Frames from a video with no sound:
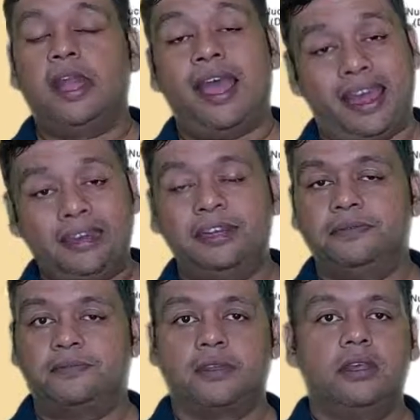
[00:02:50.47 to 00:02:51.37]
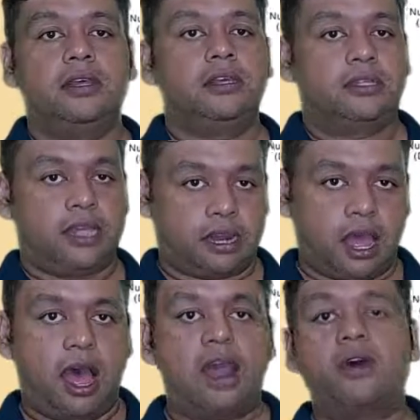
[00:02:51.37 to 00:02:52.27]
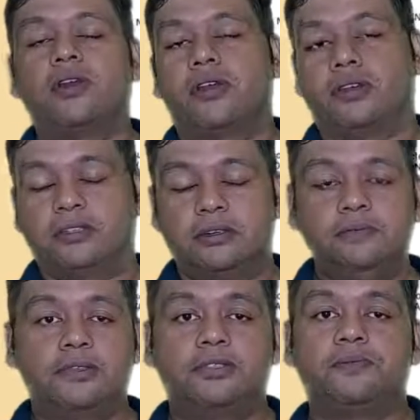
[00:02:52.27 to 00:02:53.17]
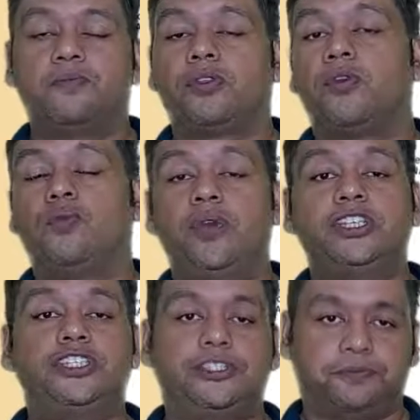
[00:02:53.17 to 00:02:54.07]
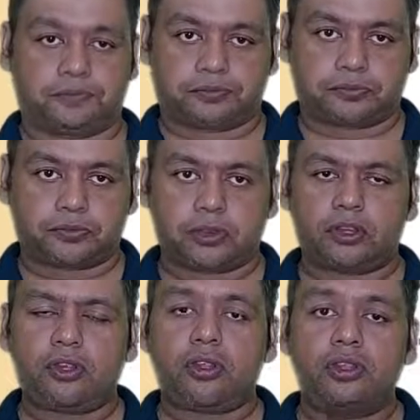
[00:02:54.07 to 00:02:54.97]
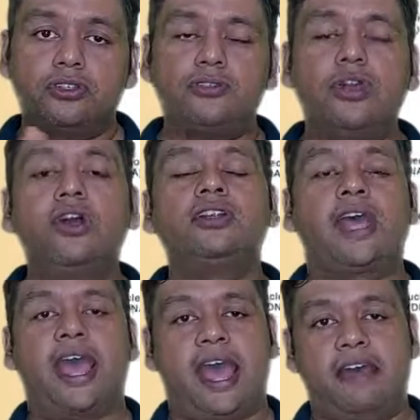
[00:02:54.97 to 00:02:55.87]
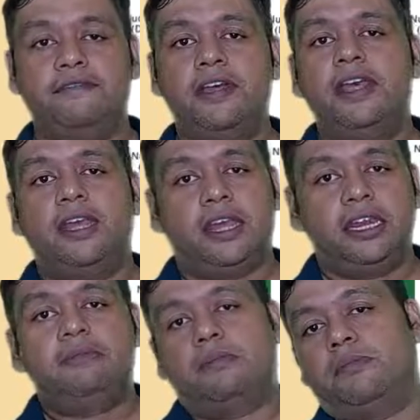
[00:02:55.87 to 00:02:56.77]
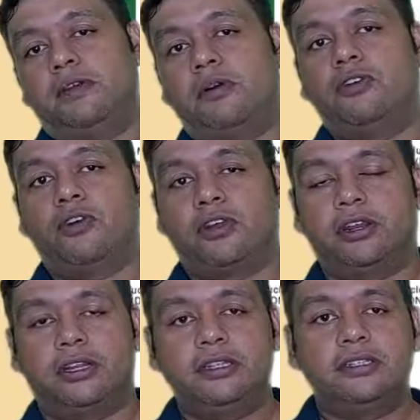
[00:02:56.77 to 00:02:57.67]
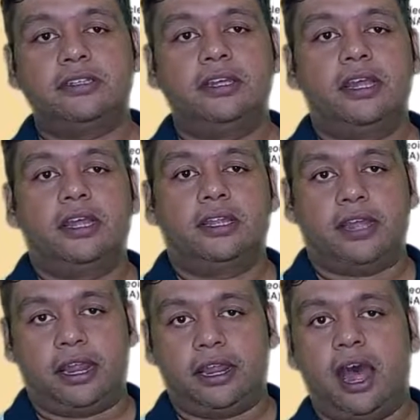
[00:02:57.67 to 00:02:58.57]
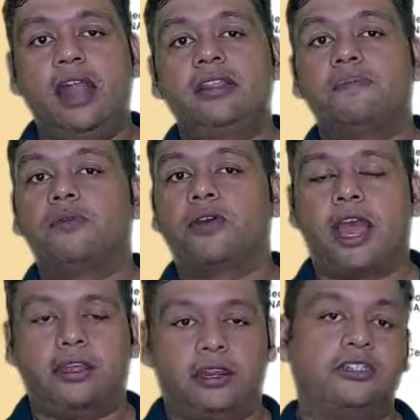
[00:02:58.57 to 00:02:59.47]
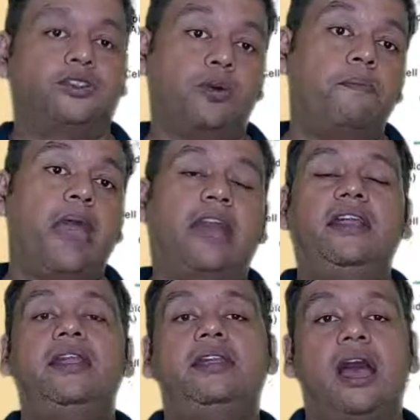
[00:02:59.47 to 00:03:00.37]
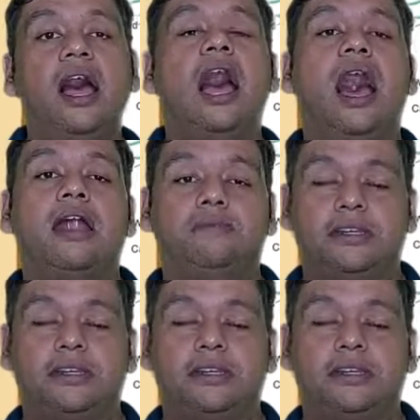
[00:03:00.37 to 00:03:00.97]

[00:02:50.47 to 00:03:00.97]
and there are organisms which do not have any membrane-bound organelles, that are the prokaryotes. So bacteria are